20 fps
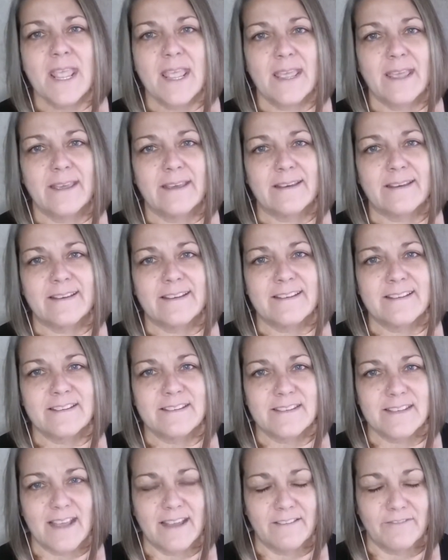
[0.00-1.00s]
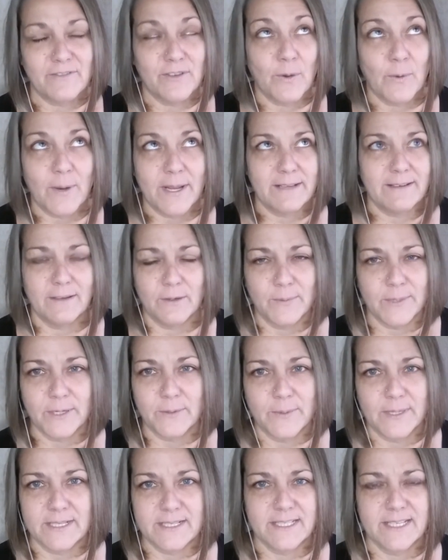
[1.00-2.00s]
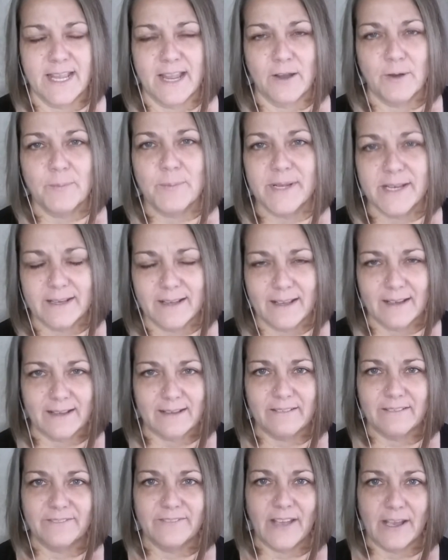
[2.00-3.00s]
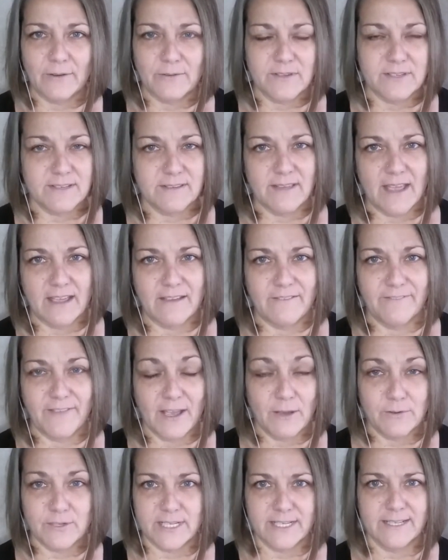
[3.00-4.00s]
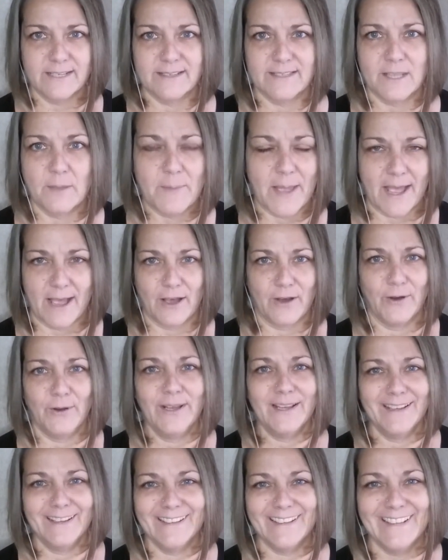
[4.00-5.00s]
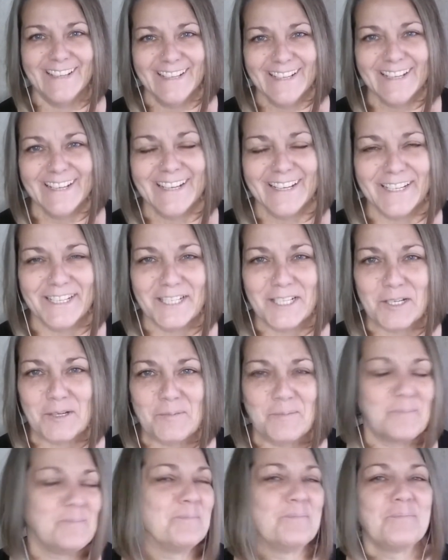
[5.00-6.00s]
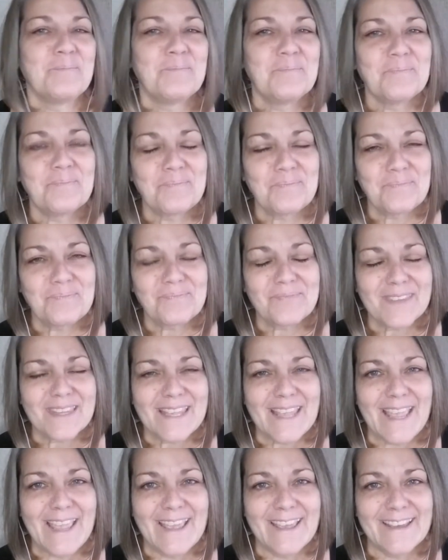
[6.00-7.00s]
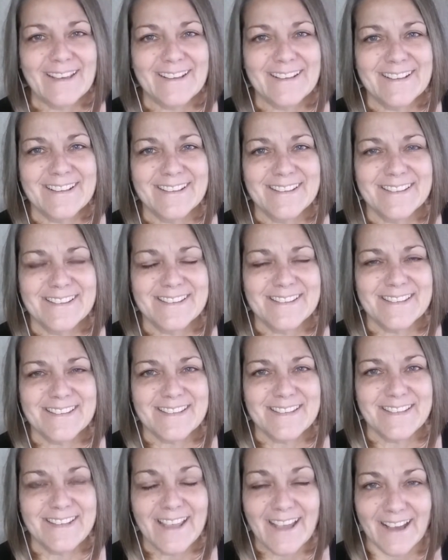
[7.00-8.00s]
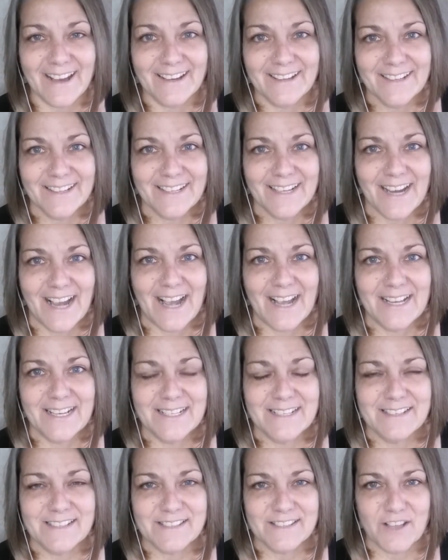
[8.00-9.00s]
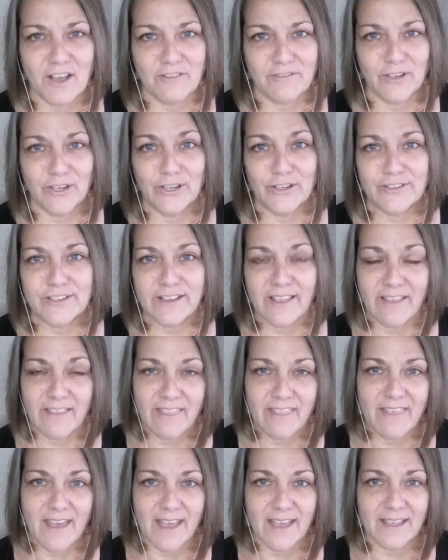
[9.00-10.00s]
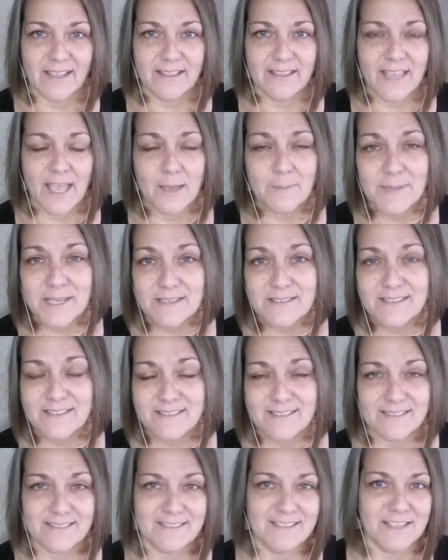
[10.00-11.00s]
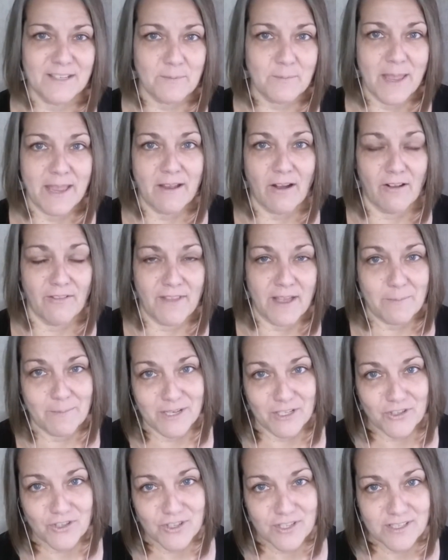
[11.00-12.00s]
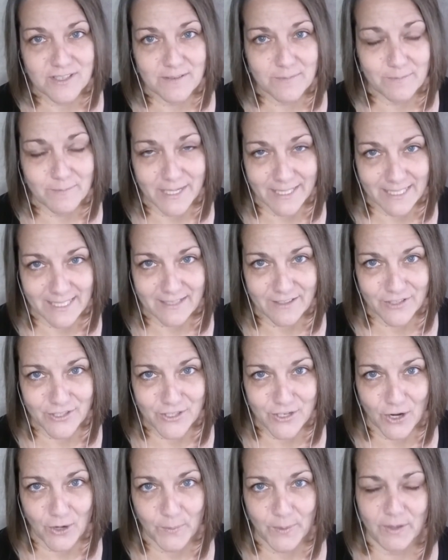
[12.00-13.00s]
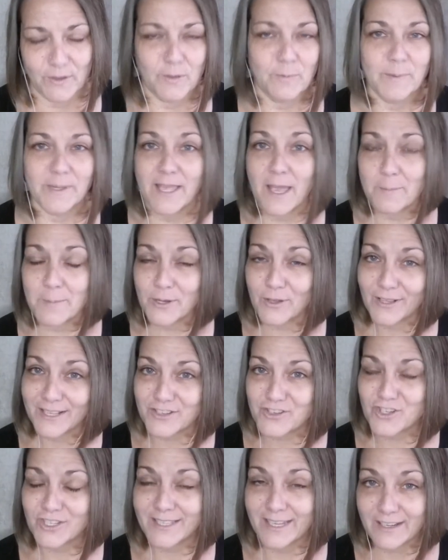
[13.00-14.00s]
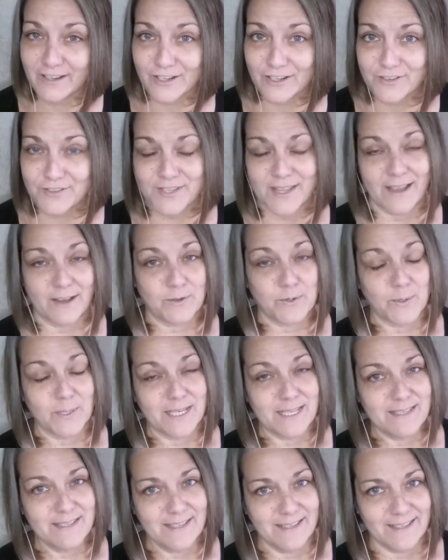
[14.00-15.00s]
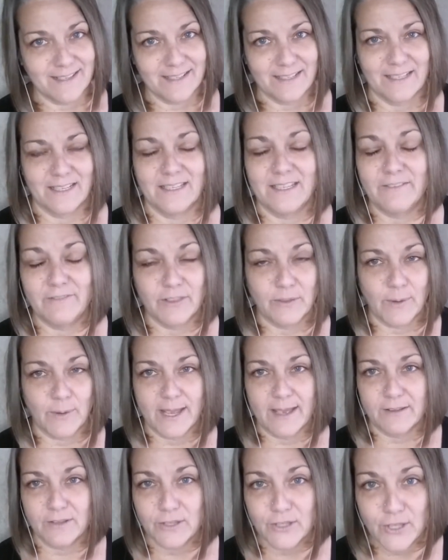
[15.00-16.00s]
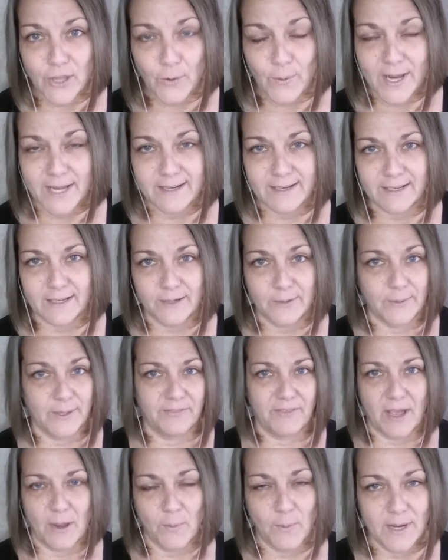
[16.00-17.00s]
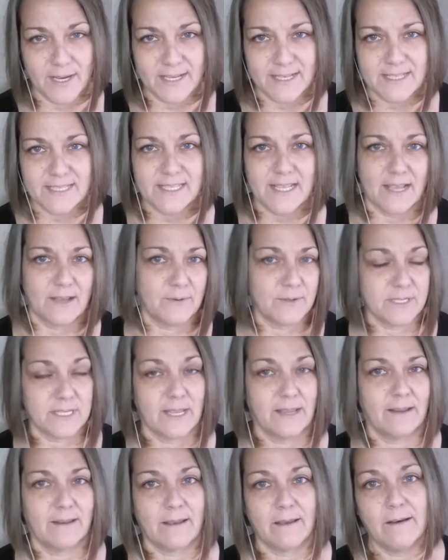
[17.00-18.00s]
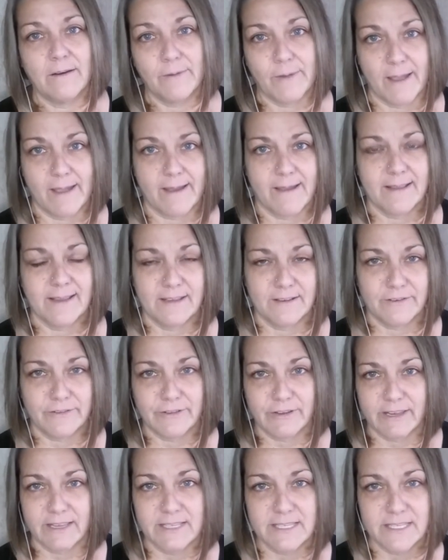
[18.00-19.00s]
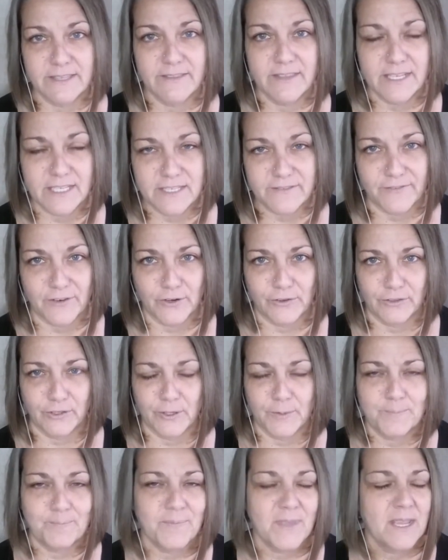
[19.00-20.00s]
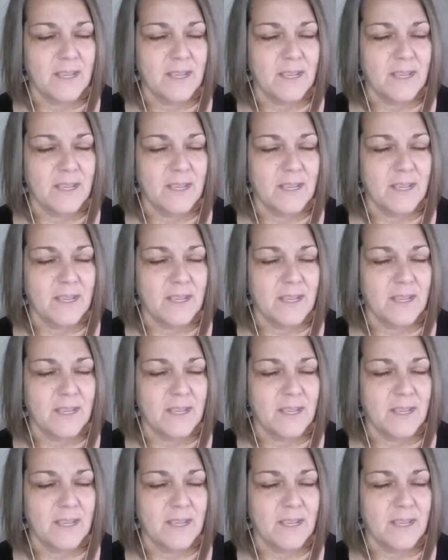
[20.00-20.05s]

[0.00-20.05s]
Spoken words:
And I have no idea what it was now, but I found it somehow. um, and yeah, I discovered that chemists didn't make all that much money to start with, but chemical engineers actually did. And even though I had no idea what that was, I was like, okay, I need to look into this further.